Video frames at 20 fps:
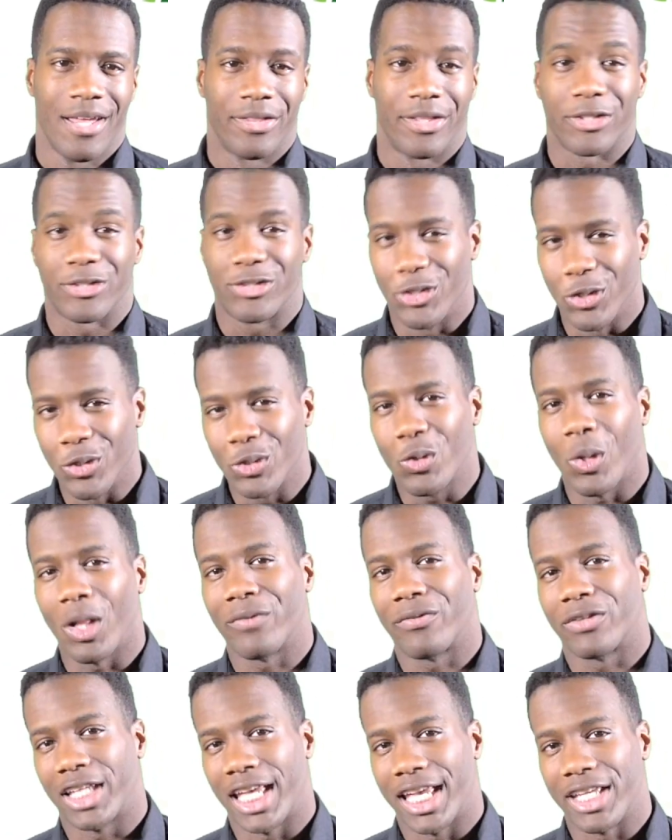The two
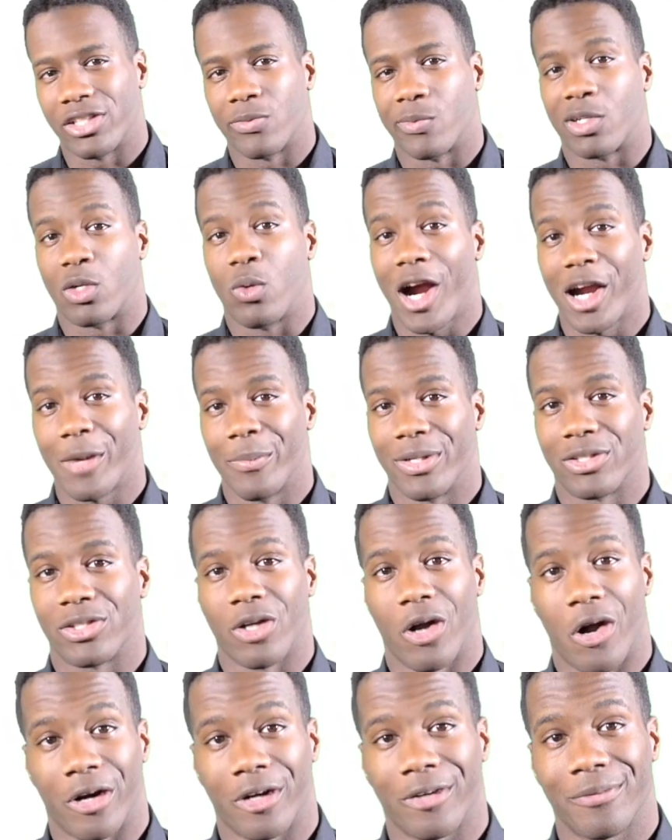qualification
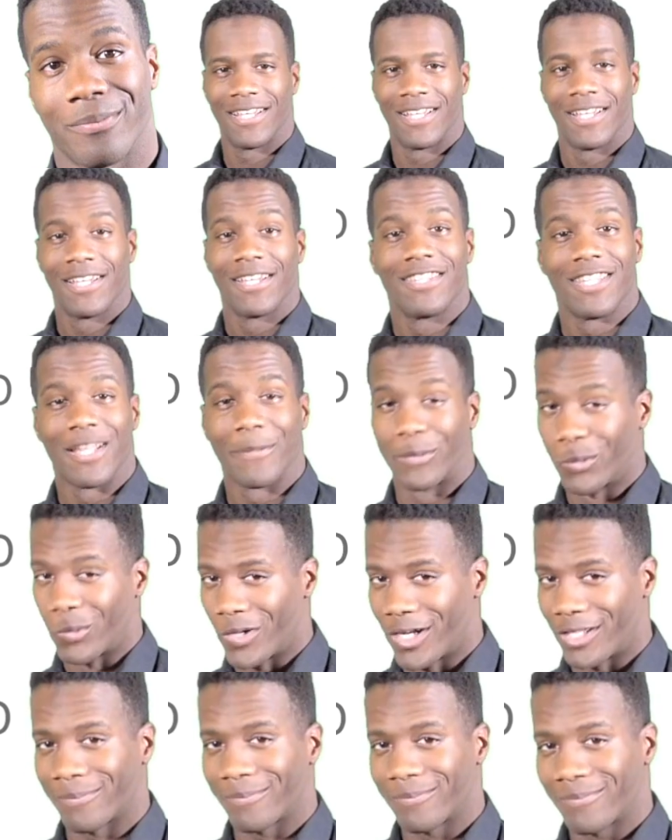requirements are: number
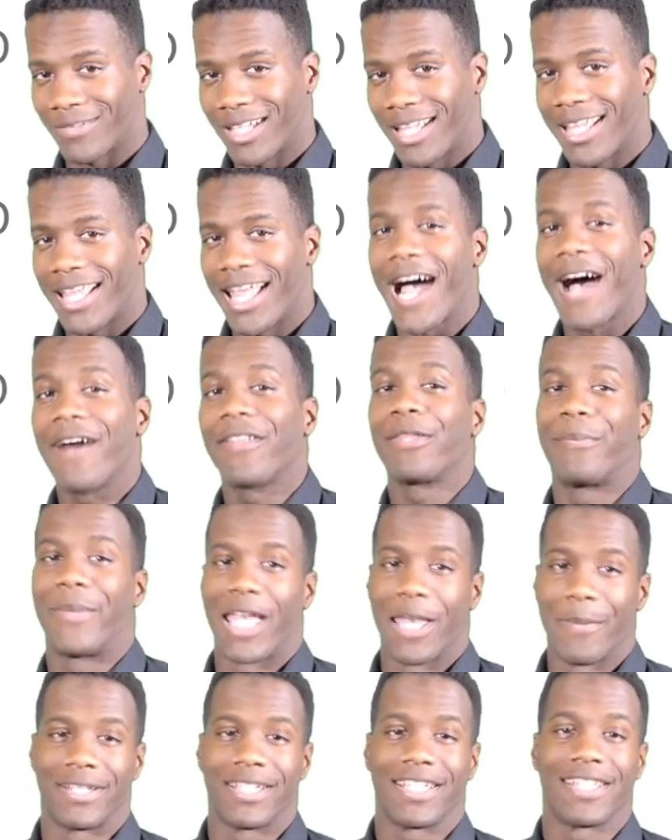one, how the
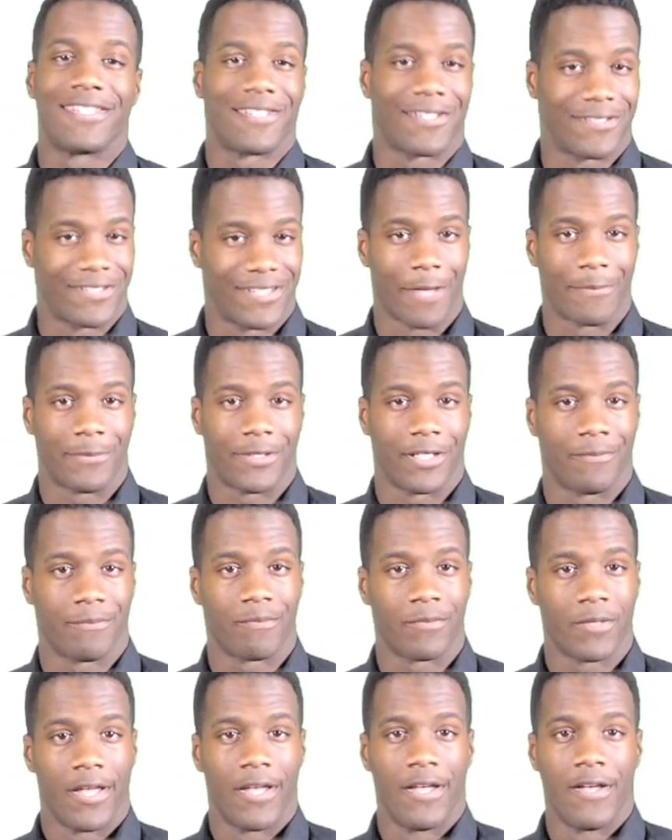payment is accepted.
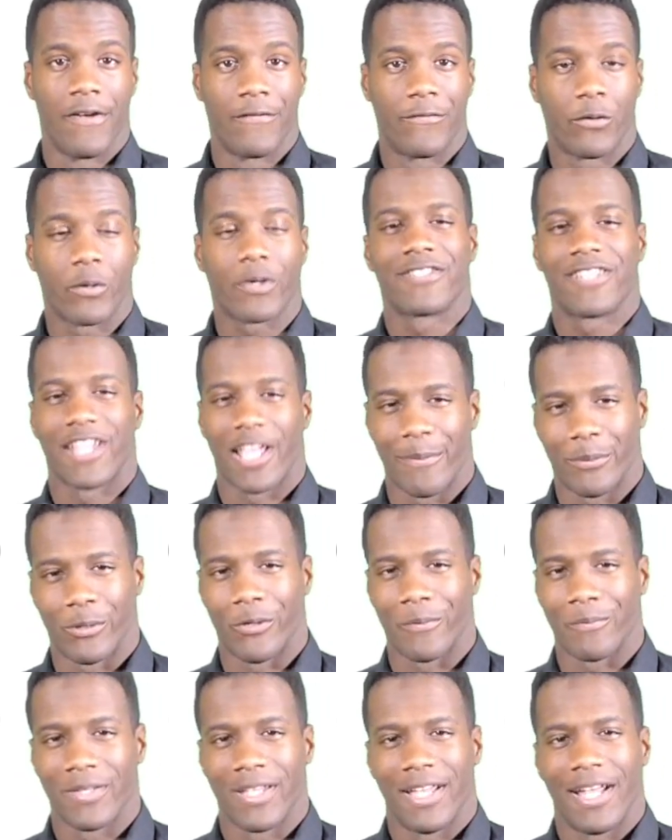For
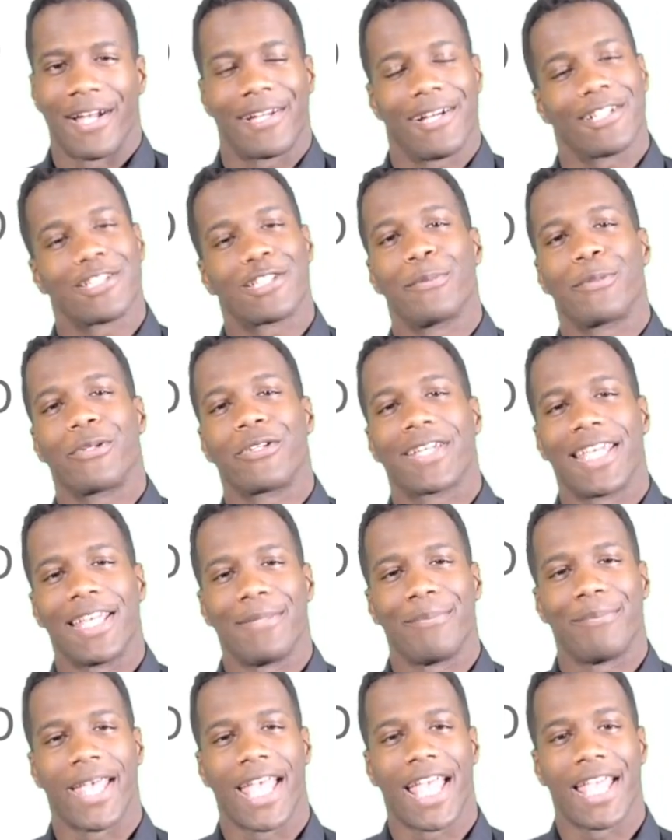example, a customer
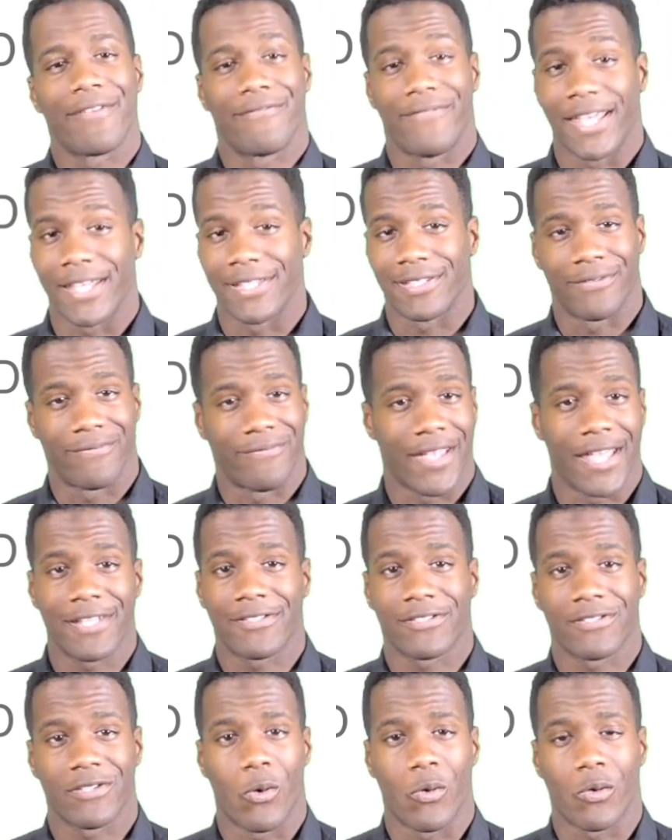can pay
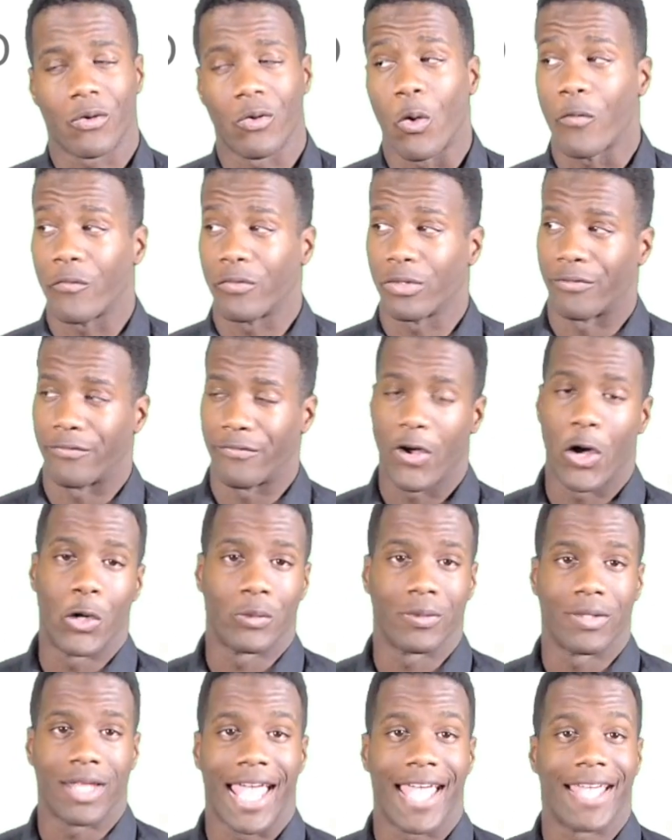face-to-face or over the
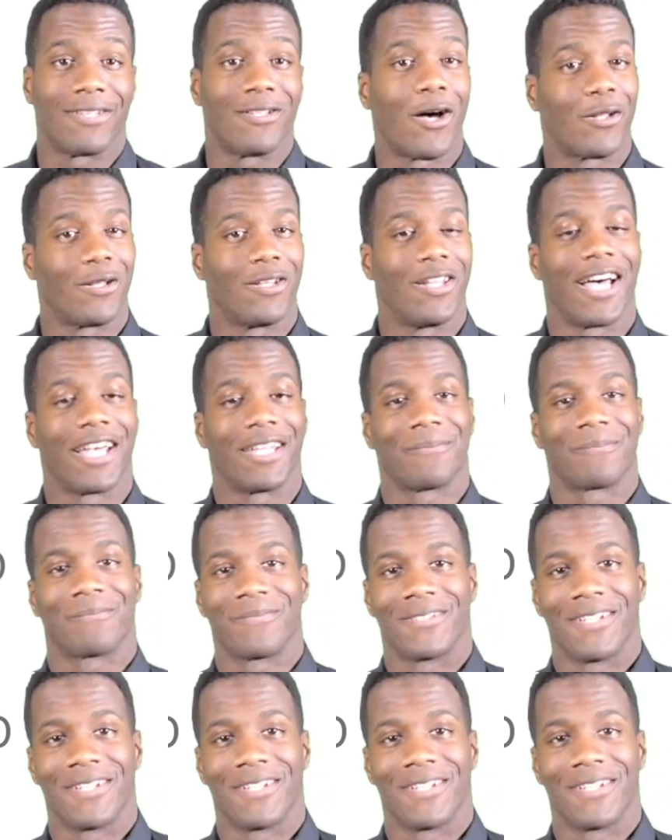phone and online.